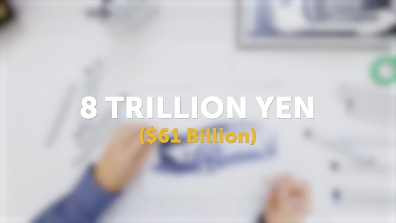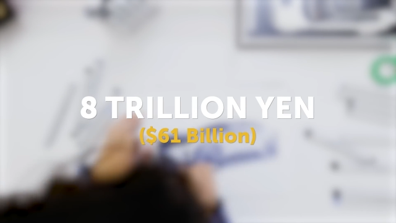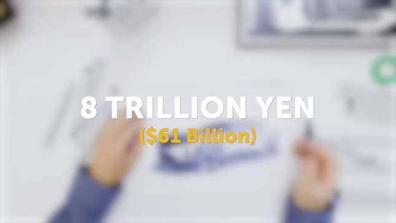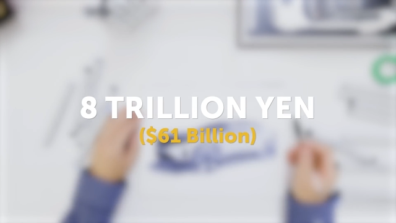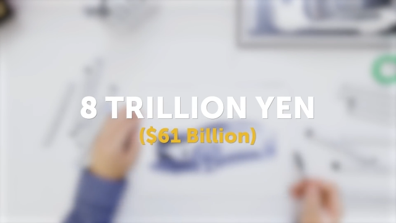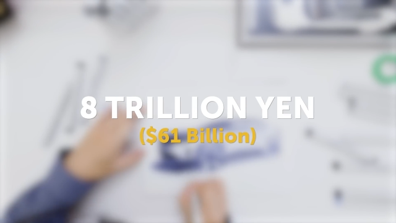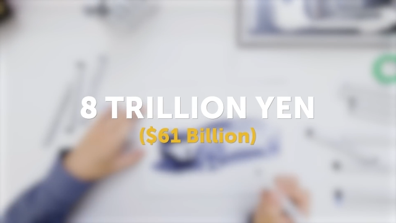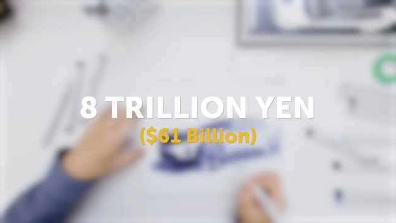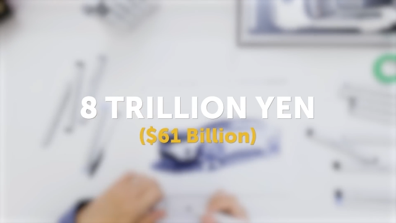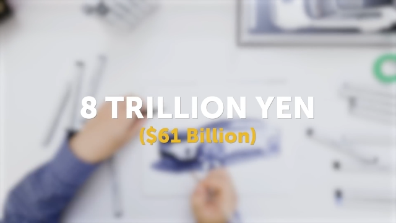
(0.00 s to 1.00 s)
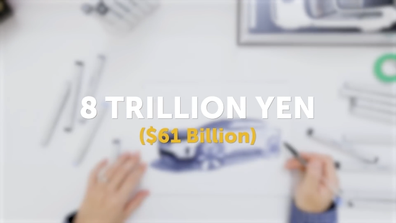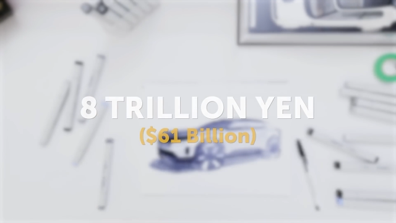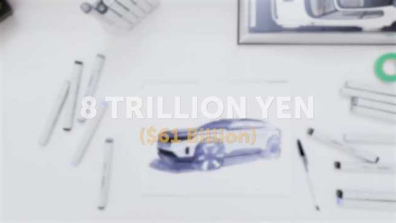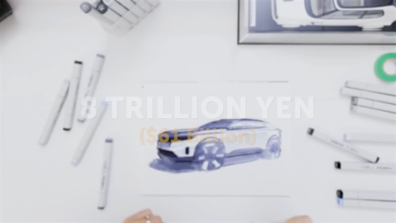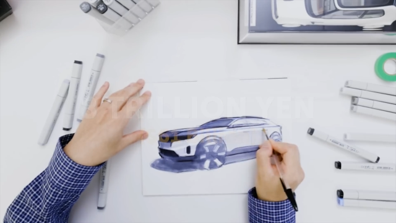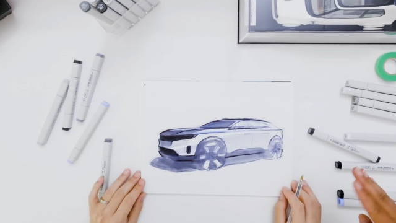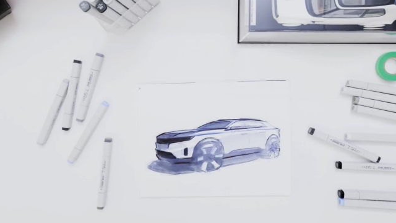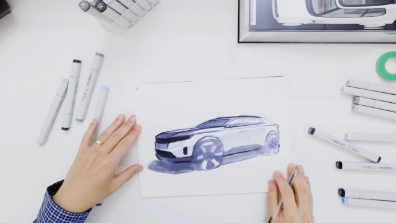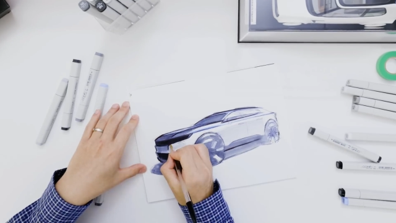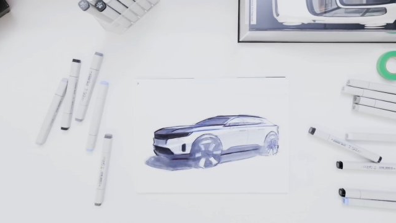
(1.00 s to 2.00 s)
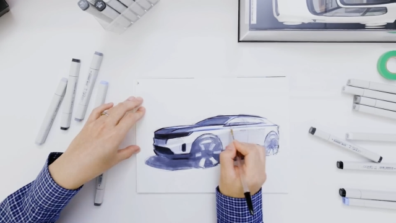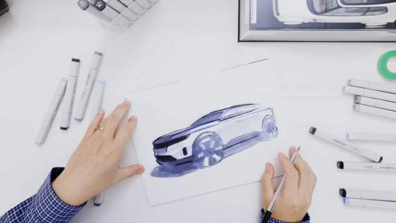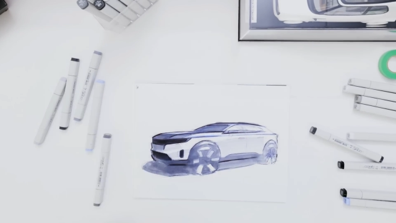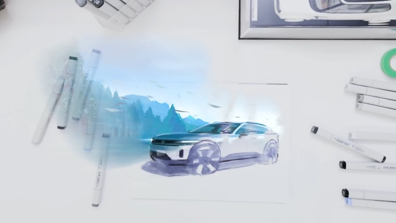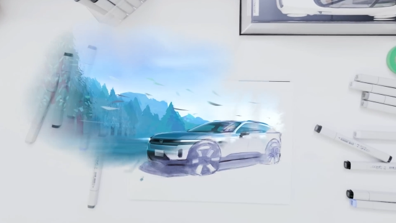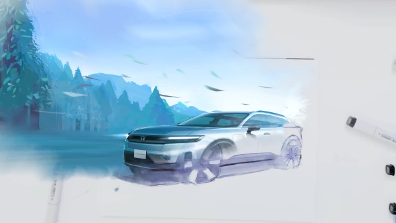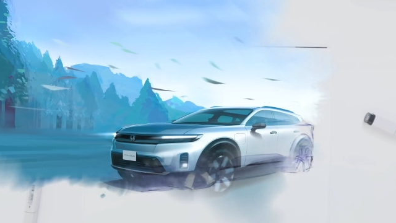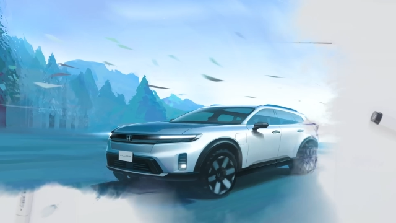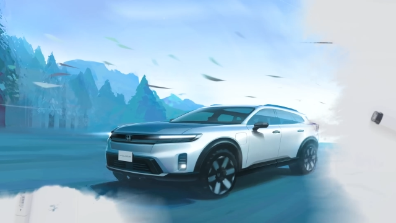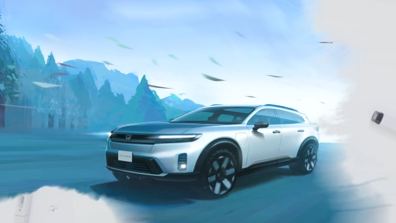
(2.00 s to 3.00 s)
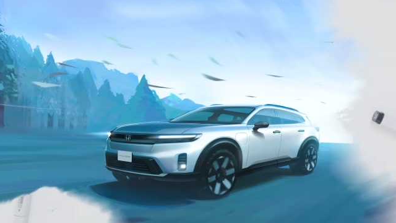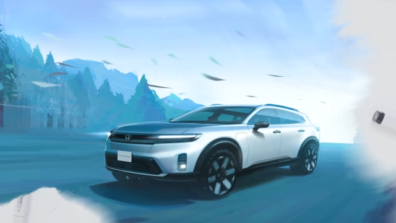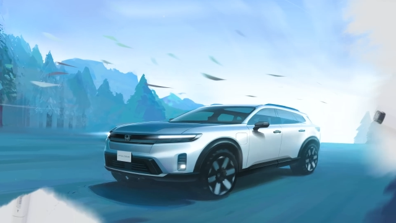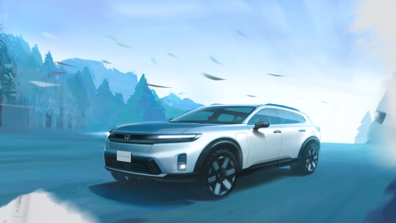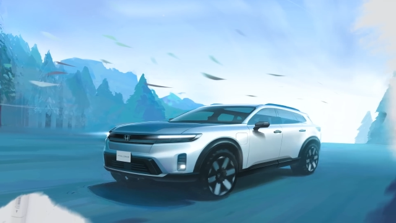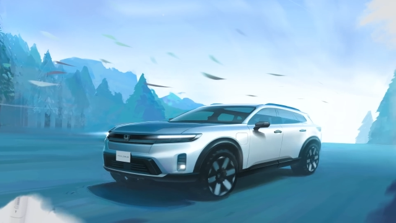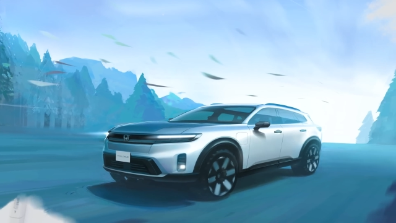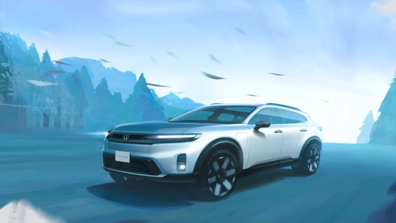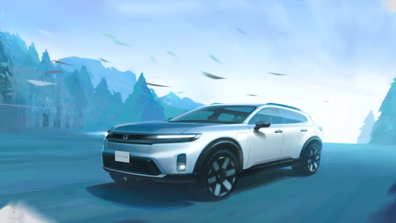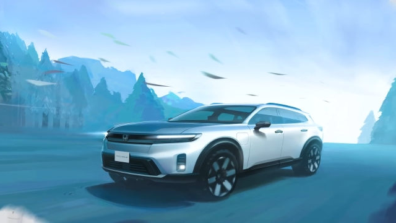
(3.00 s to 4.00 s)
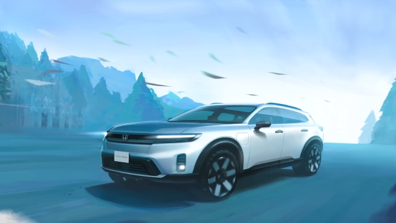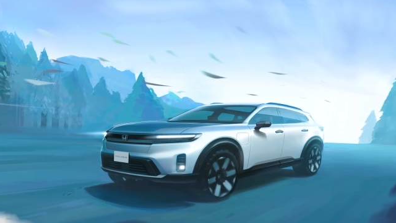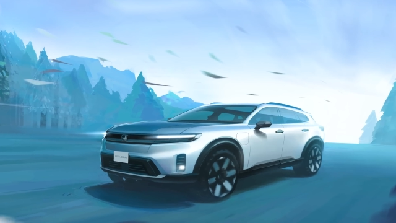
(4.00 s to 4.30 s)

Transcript: (no speaker visible)